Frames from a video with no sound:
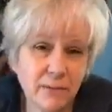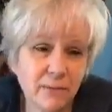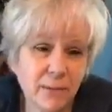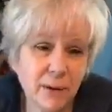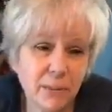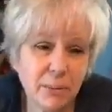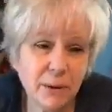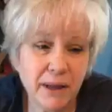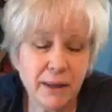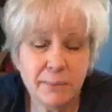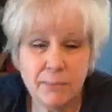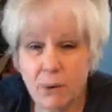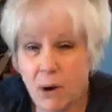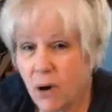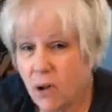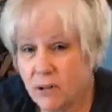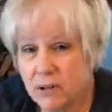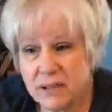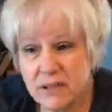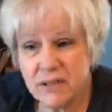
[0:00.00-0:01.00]
We played
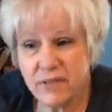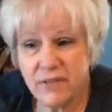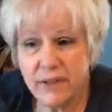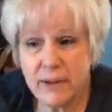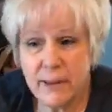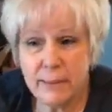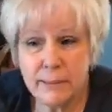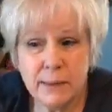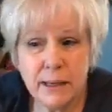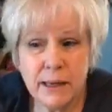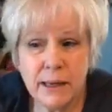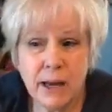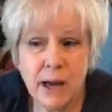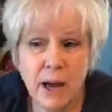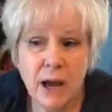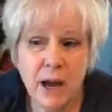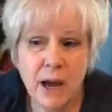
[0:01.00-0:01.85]
ball as a family,